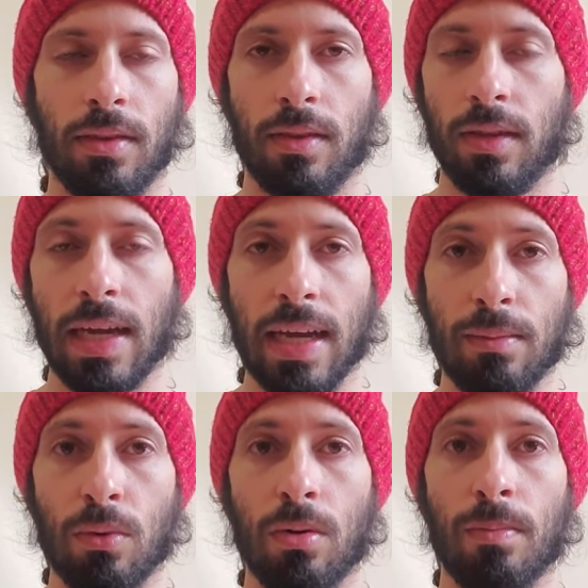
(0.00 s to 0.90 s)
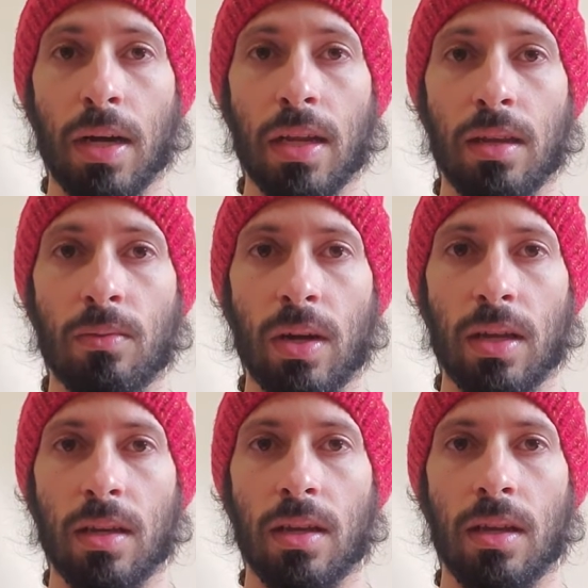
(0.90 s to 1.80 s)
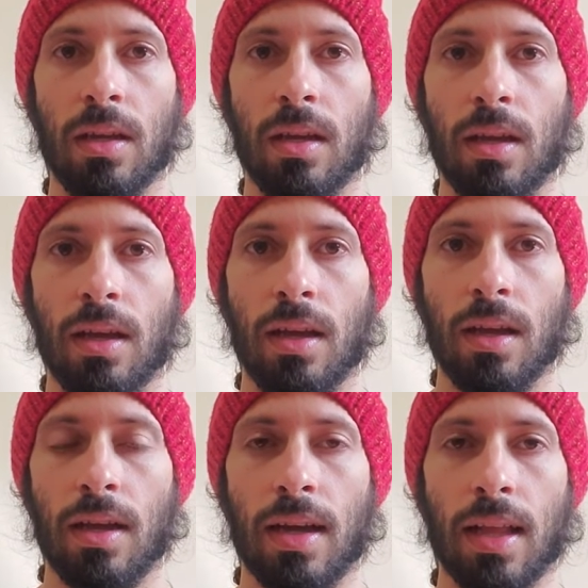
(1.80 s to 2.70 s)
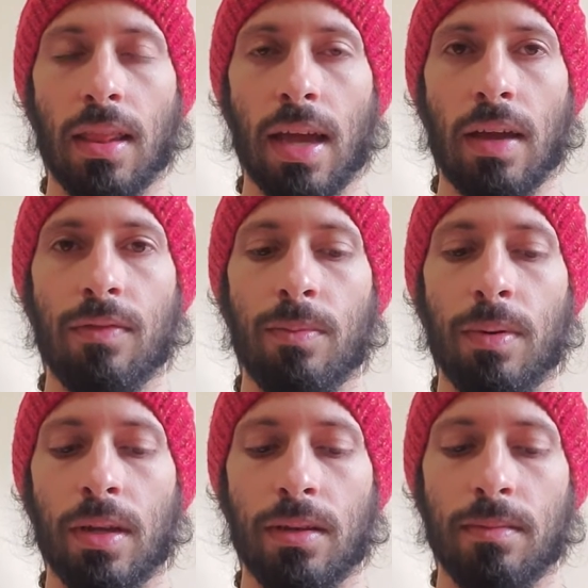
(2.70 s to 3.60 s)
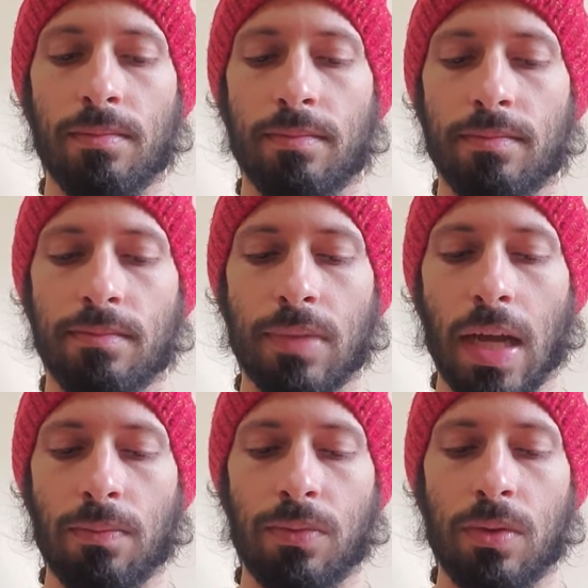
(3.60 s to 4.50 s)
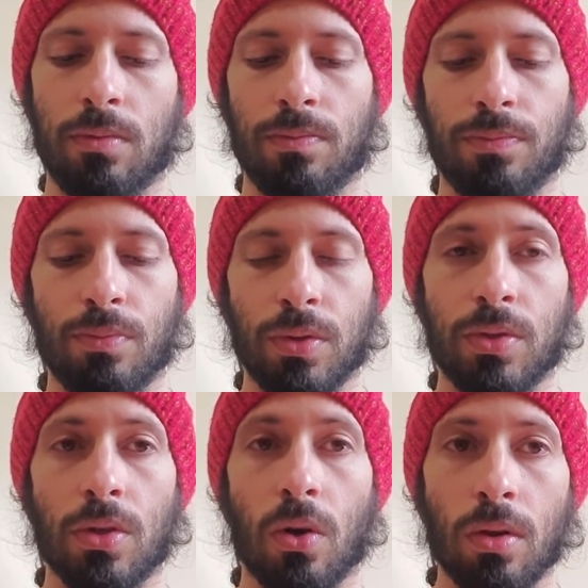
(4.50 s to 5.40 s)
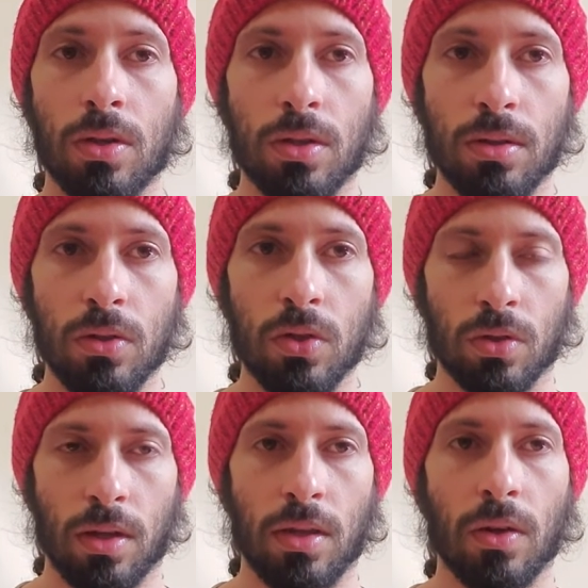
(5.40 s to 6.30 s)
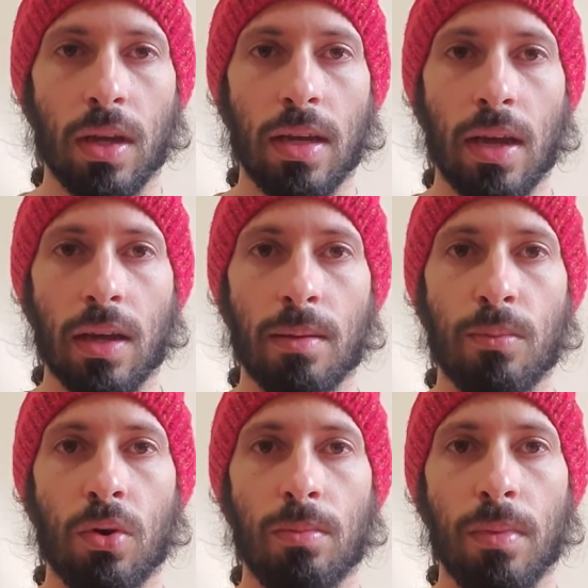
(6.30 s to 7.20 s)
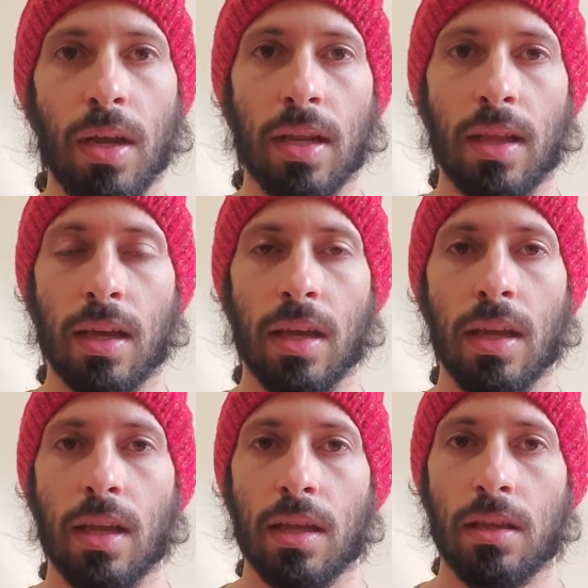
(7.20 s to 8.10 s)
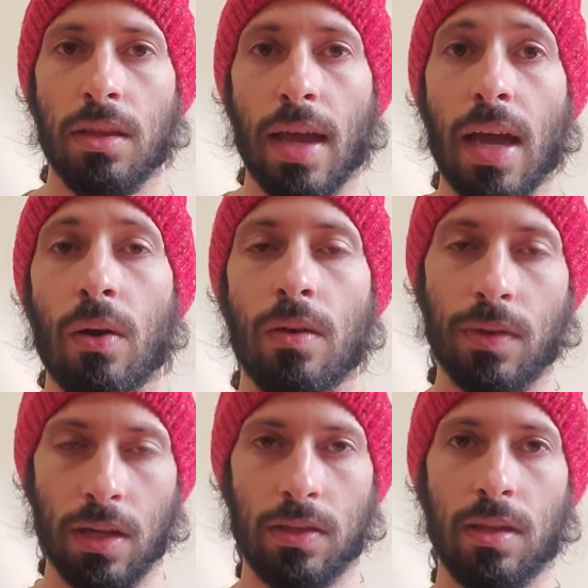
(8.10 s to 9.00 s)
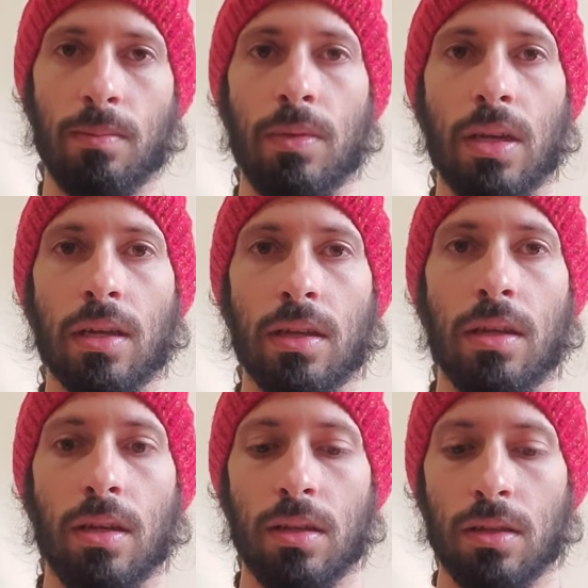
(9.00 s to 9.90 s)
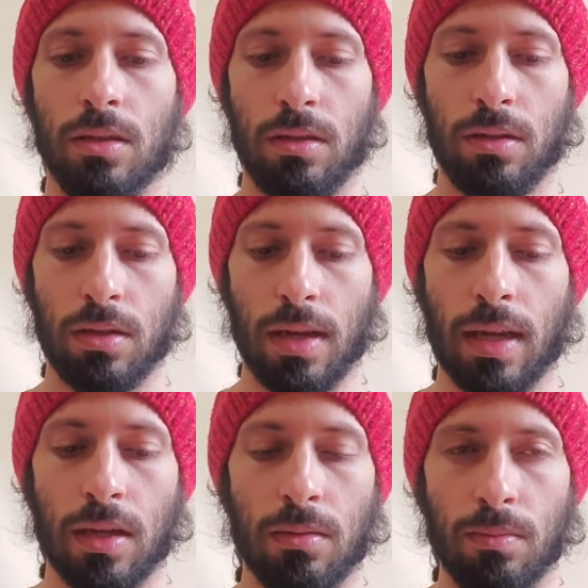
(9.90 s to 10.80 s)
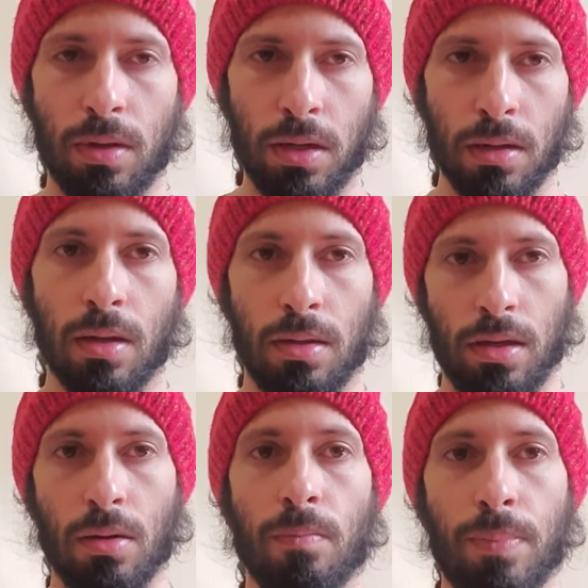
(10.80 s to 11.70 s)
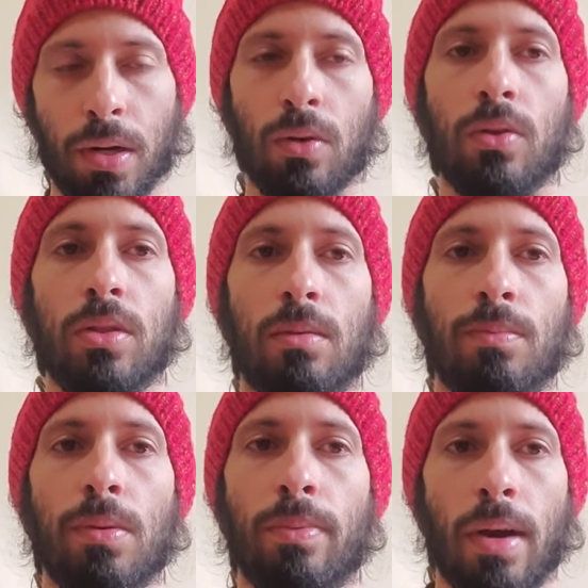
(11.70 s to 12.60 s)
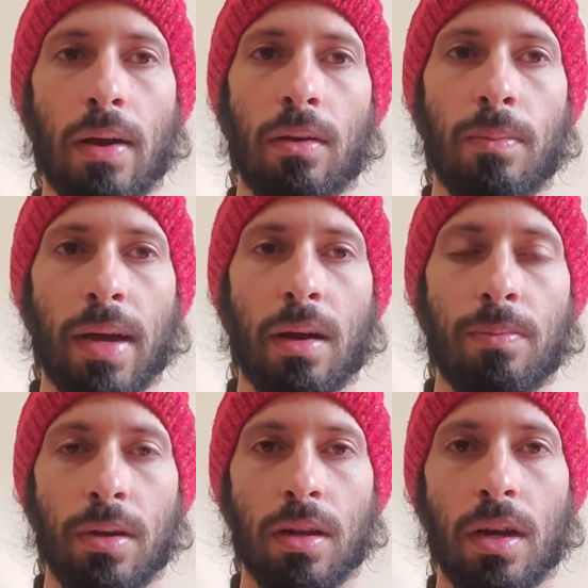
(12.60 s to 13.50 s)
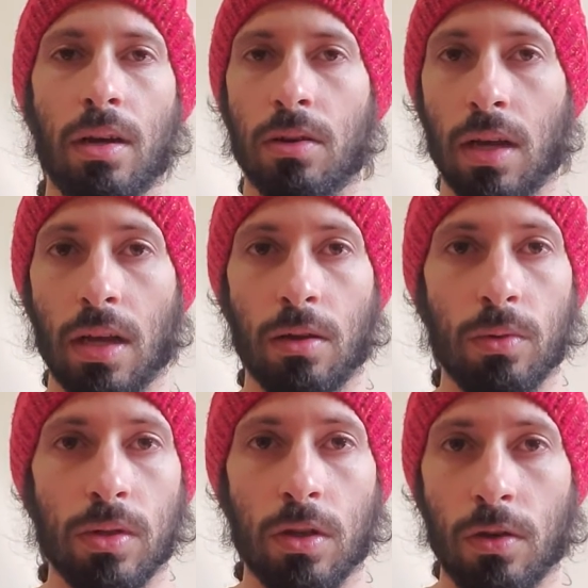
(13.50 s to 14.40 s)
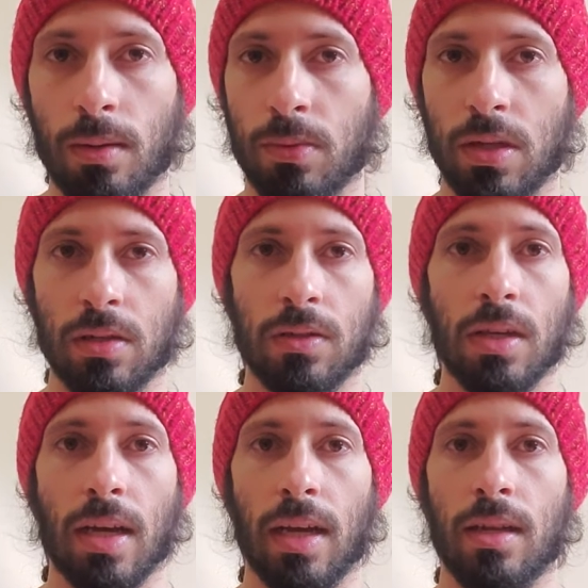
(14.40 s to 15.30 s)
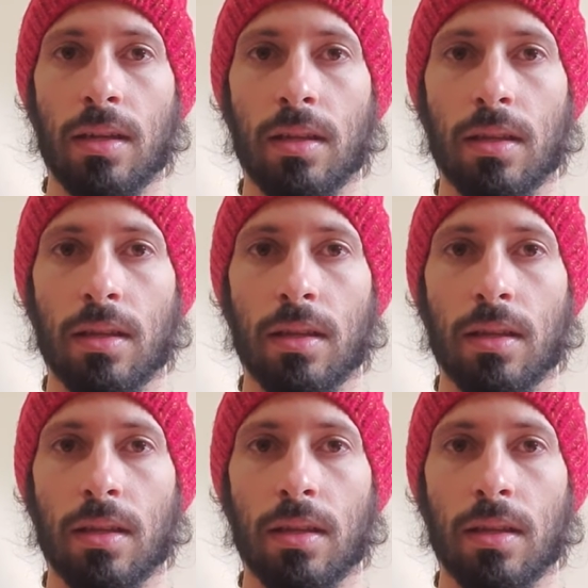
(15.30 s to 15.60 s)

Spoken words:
Yeah, I had more money when I left, but I was totally delusional. I thought, okay, now I got more money. Like, now I've got something that I can, like, boast and be proud about. But, oh, God, it was so empty inside.